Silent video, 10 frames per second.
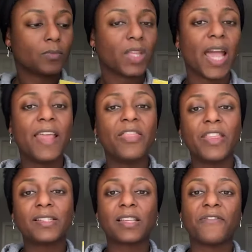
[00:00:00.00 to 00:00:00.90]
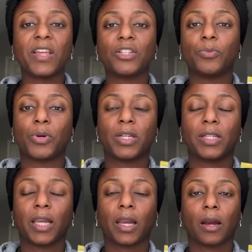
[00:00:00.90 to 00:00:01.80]
And the stuff that you put in
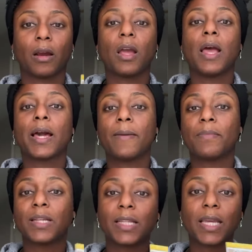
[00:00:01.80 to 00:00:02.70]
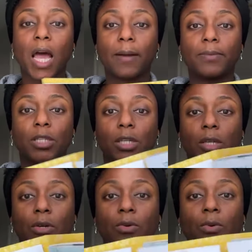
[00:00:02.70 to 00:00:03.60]
here, completely up to
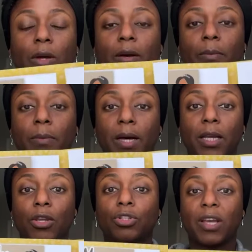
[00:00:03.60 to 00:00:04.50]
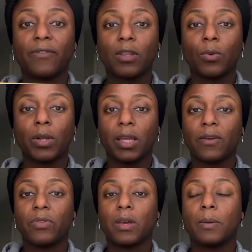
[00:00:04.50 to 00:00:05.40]
you, but you definitely want to
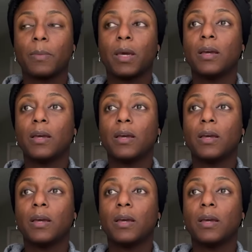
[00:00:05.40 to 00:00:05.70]
give them